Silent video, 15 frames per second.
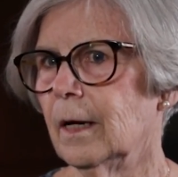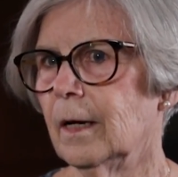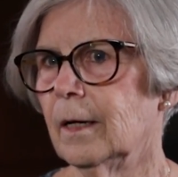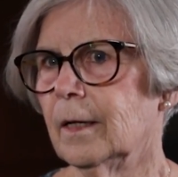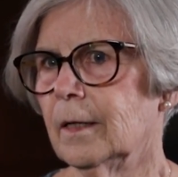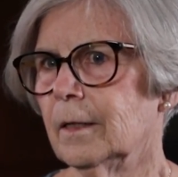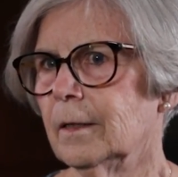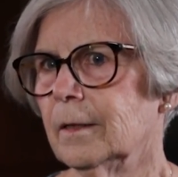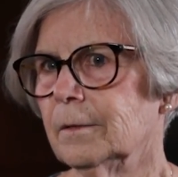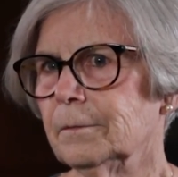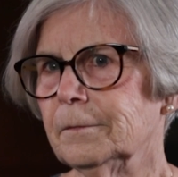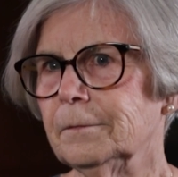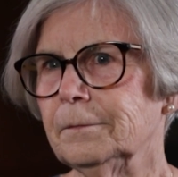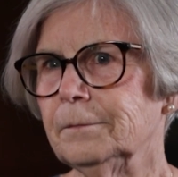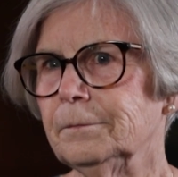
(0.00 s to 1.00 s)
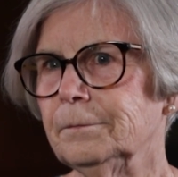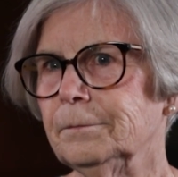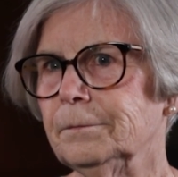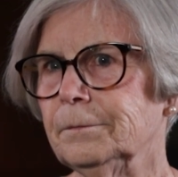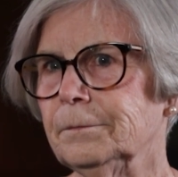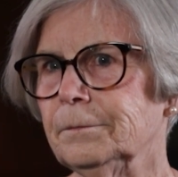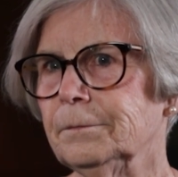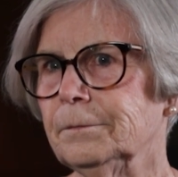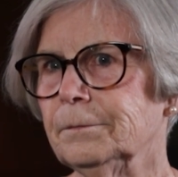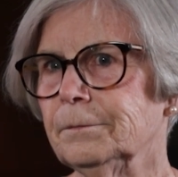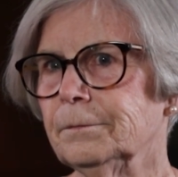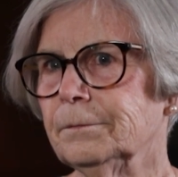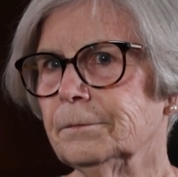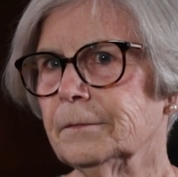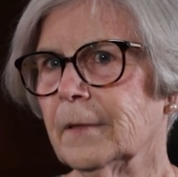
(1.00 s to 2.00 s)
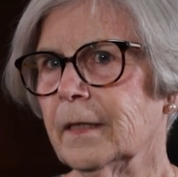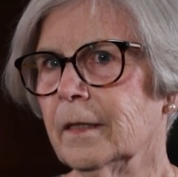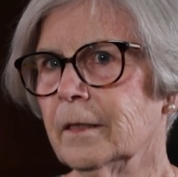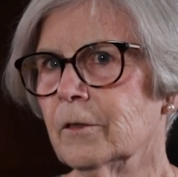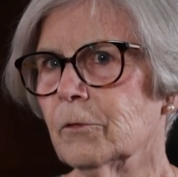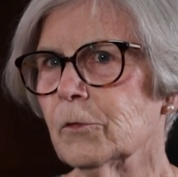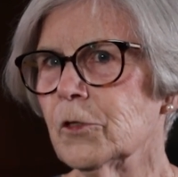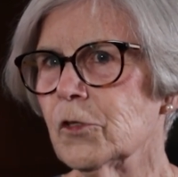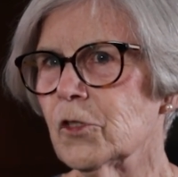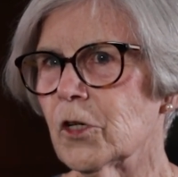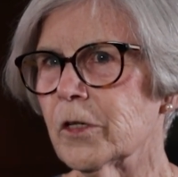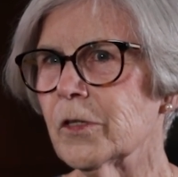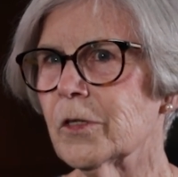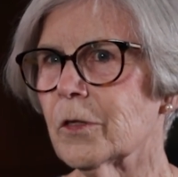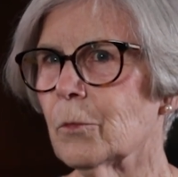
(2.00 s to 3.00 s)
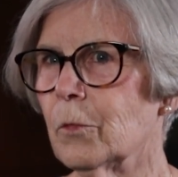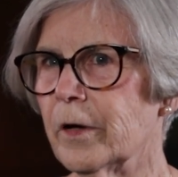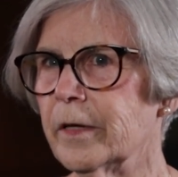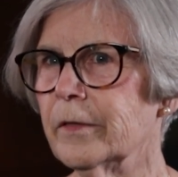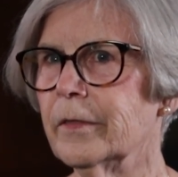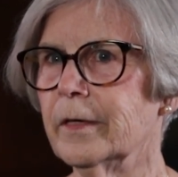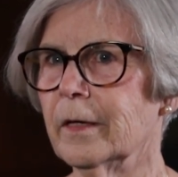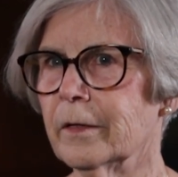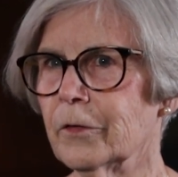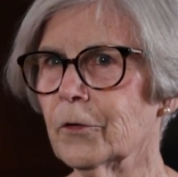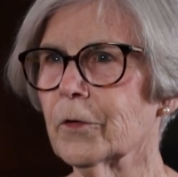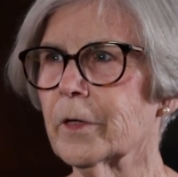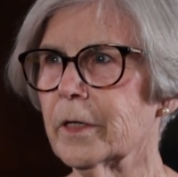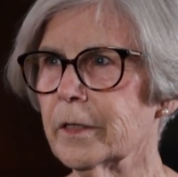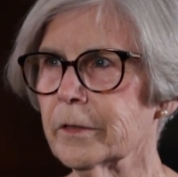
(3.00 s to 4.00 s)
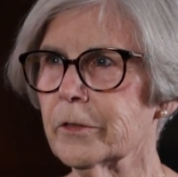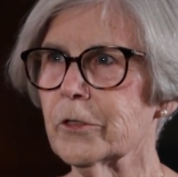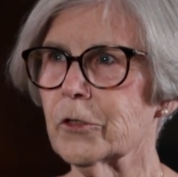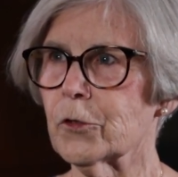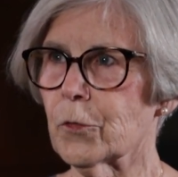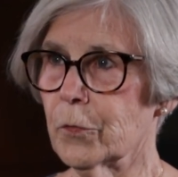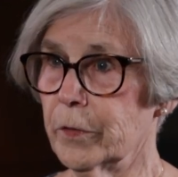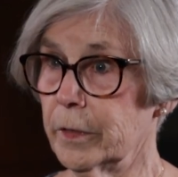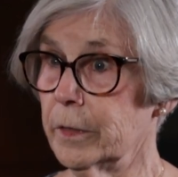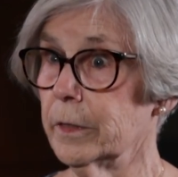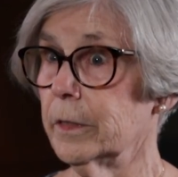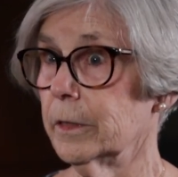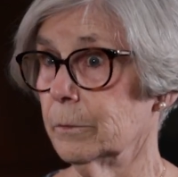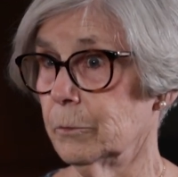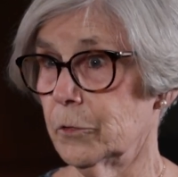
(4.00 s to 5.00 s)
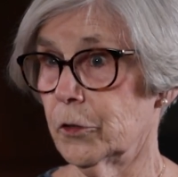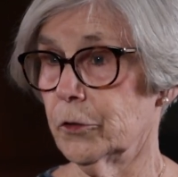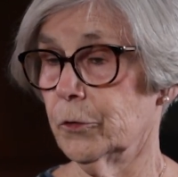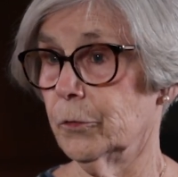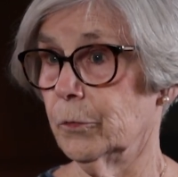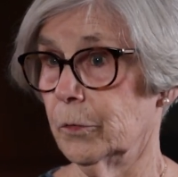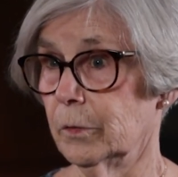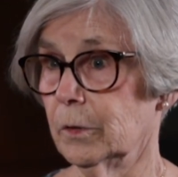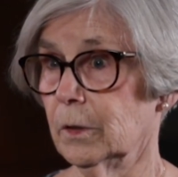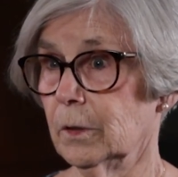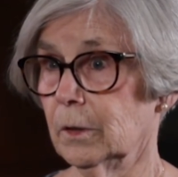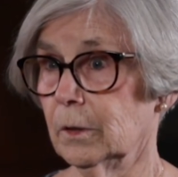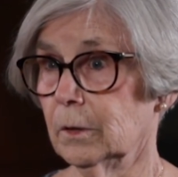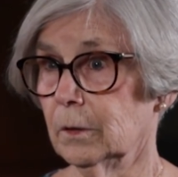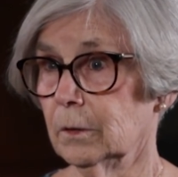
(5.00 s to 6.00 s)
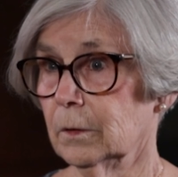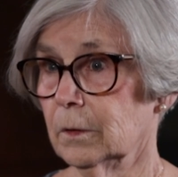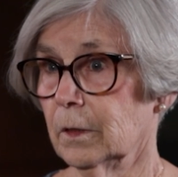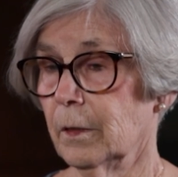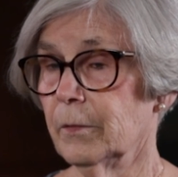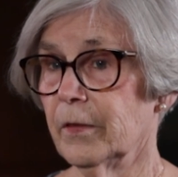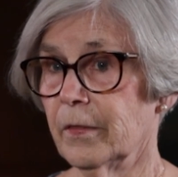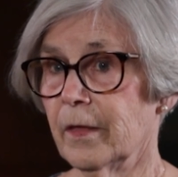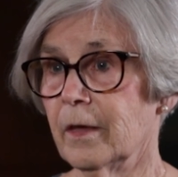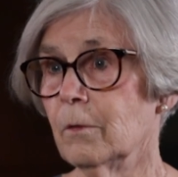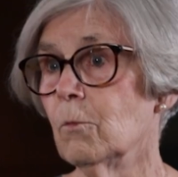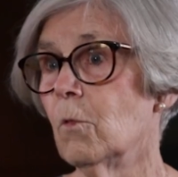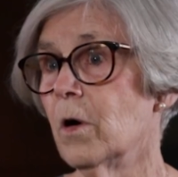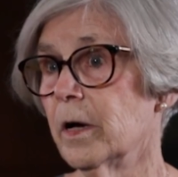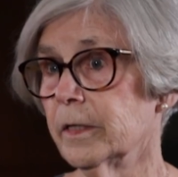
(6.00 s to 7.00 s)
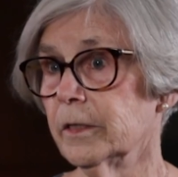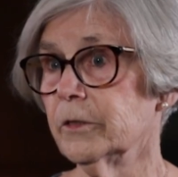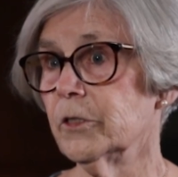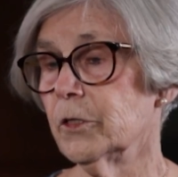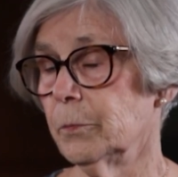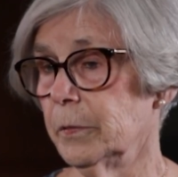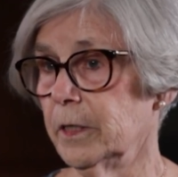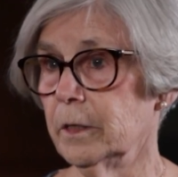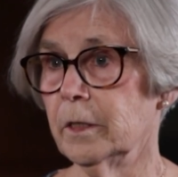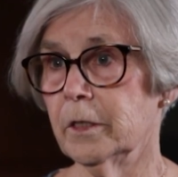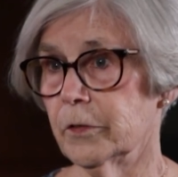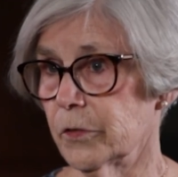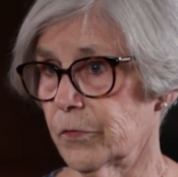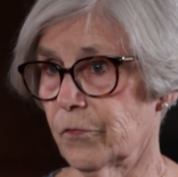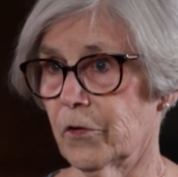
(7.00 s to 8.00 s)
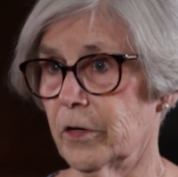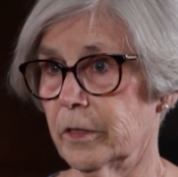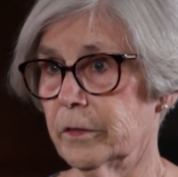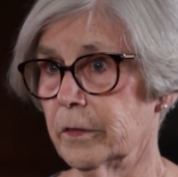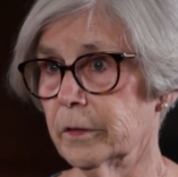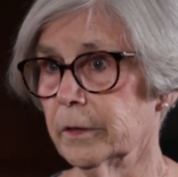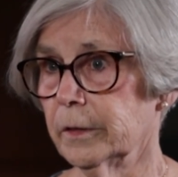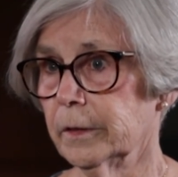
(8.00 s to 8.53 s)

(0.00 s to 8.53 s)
And it was just the way the other kids treated him, too. I mean, they wanted to be his friend.